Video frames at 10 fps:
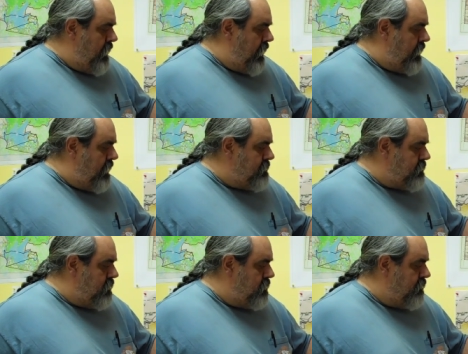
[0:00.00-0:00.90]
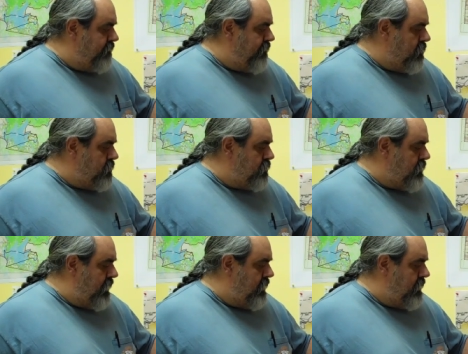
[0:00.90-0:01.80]
And as the fur
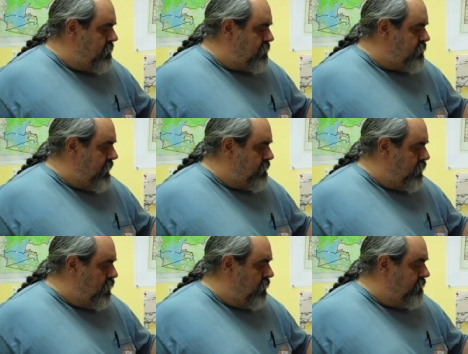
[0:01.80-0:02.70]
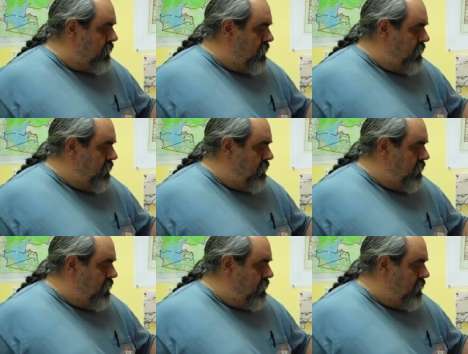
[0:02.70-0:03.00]
trade industry moved,